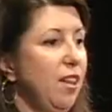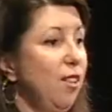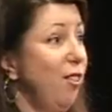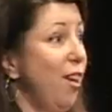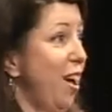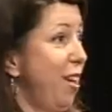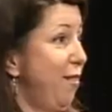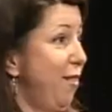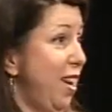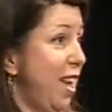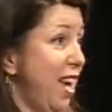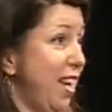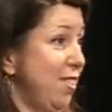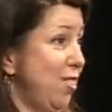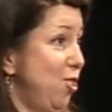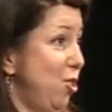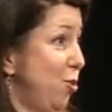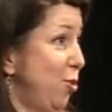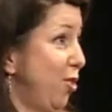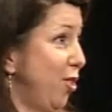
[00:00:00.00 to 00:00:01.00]
lot of it has
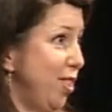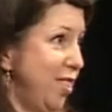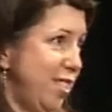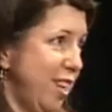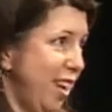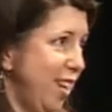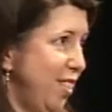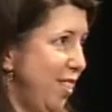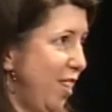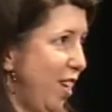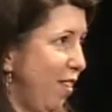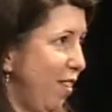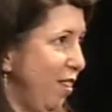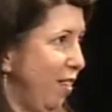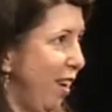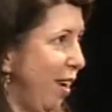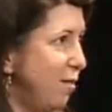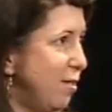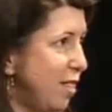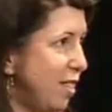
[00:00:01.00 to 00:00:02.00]
to do with our sedentary
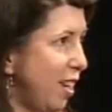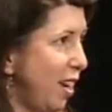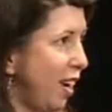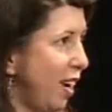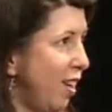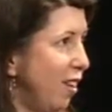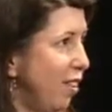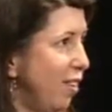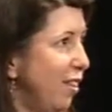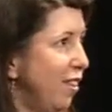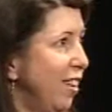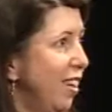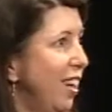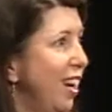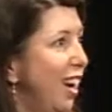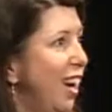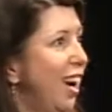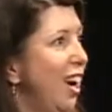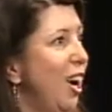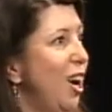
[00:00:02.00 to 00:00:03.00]
lifestyle
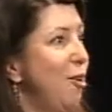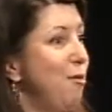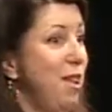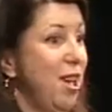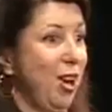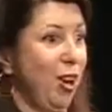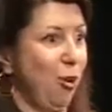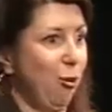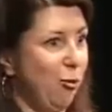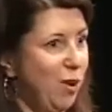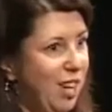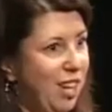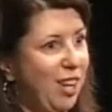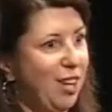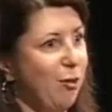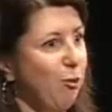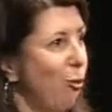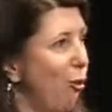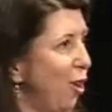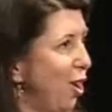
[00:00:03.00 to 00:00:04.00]
and our
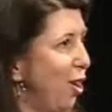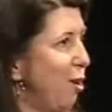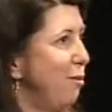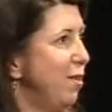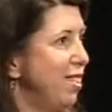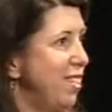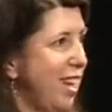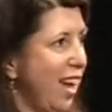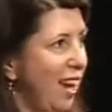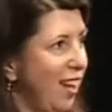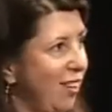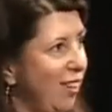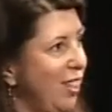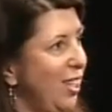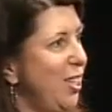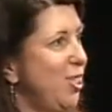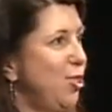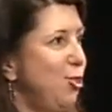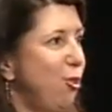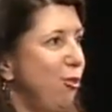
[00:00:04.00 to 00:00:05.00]
weekend warrior
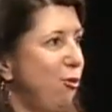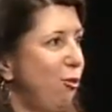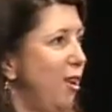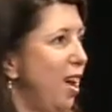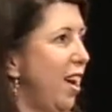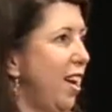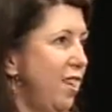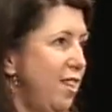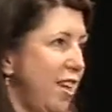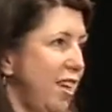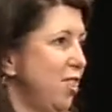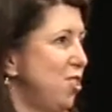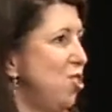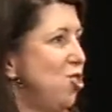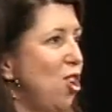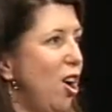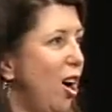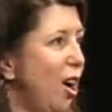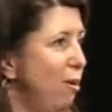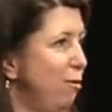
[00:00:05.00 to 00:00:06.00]
mentality. So if we're at a desk
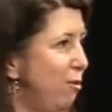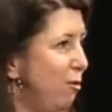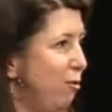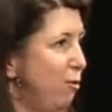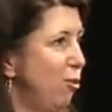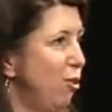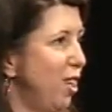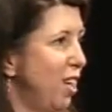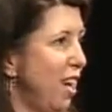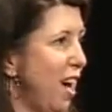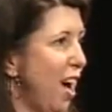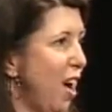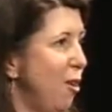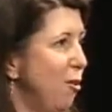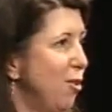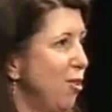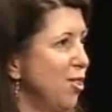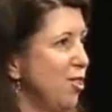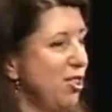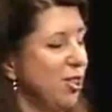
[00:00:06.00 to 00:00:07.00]
job for 40
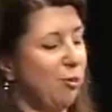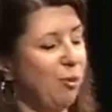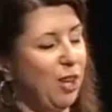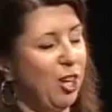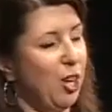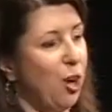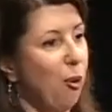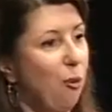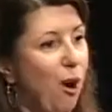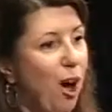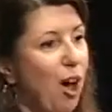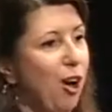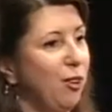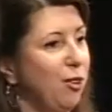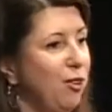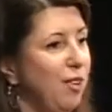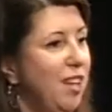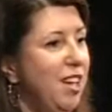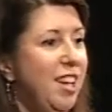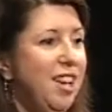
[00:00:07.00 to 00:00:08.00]
hours and then we go out
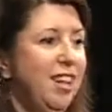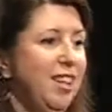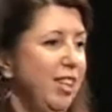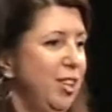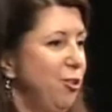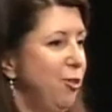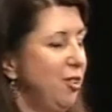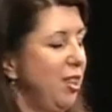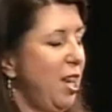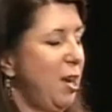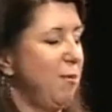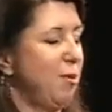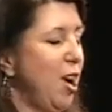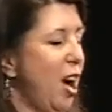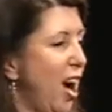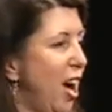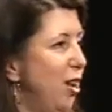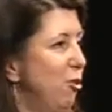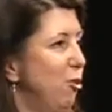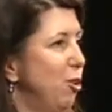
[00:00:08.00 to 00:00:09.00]
and, in Cape
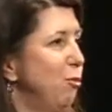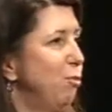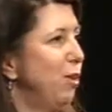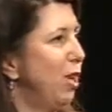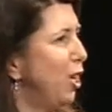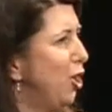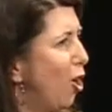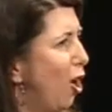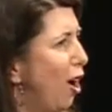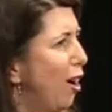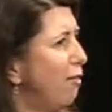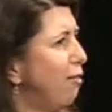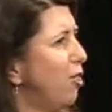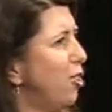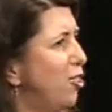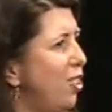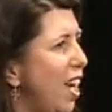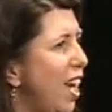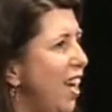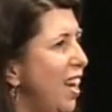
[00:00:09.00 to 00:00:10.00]
Cod, we want to play golf or
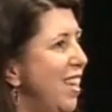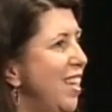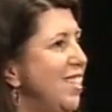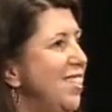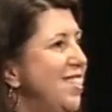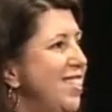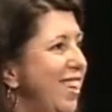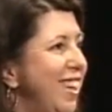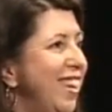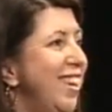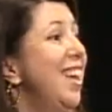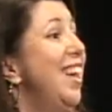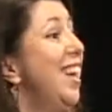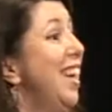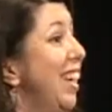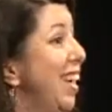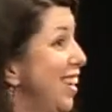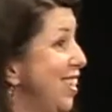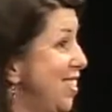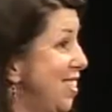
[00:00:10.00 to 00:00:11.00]
tennis, and
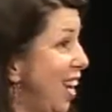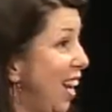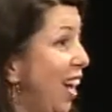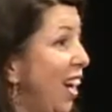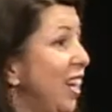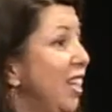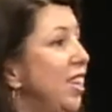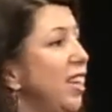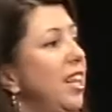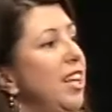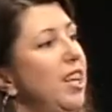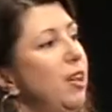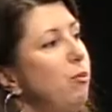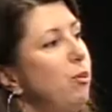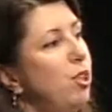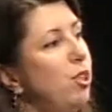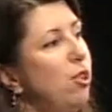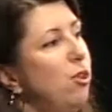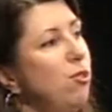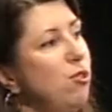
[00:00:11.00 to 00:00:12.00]
exactly, and
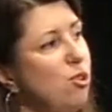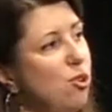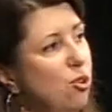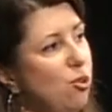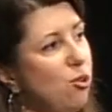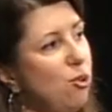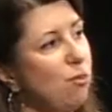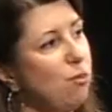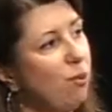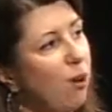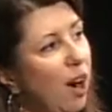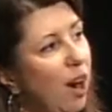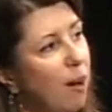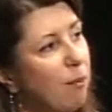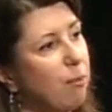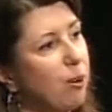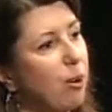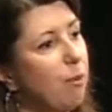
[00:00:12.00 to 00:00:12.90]
we don't do the proper